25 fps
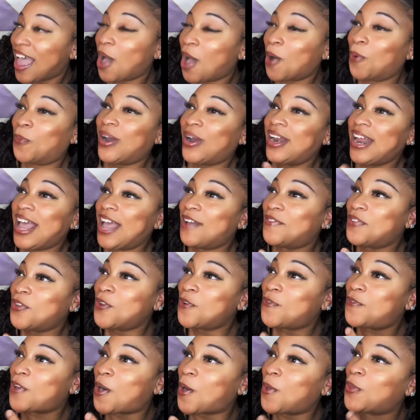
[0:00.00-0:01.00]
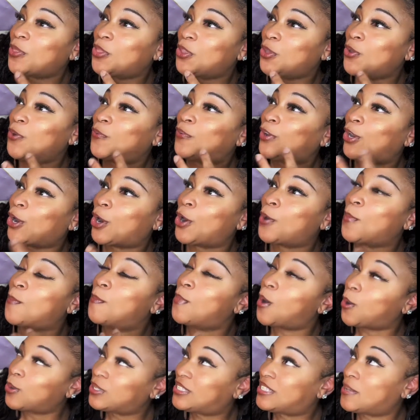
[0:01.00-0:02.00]
What have you felt you've learned
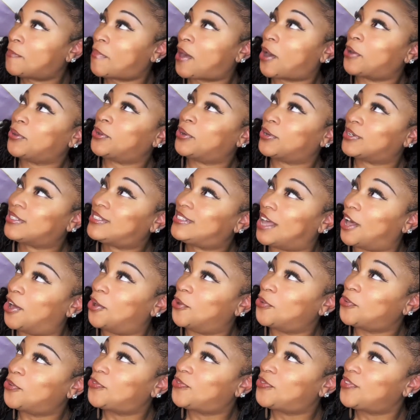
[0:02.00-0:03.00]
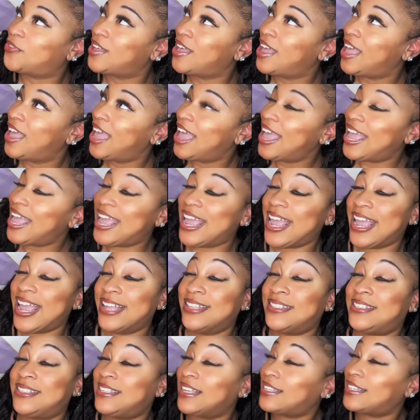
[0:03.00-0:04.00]
most about yourself
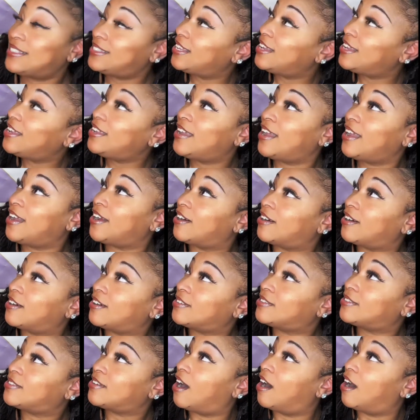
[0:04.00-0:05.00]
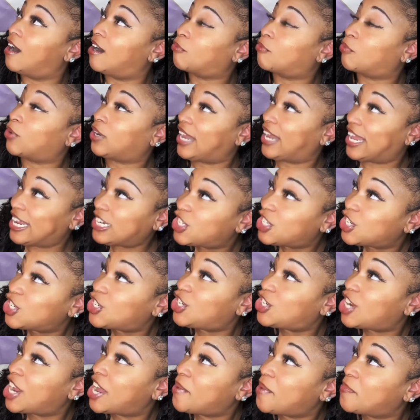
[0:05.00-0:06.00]
in 16 years of
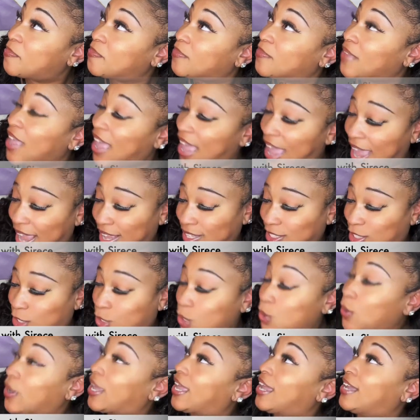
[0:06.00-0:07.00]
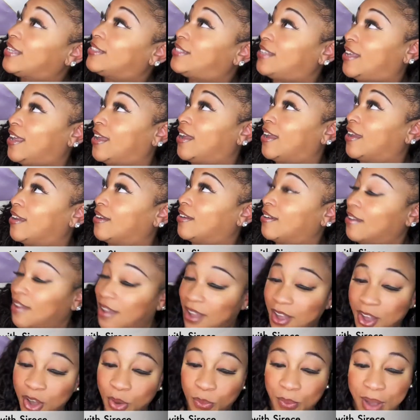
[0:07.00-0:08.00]
relationship and 2 kids in?
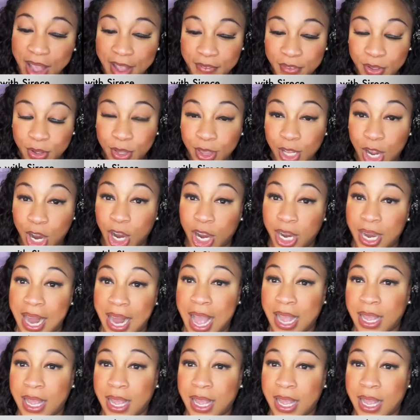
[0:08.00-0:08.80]
What have you learned?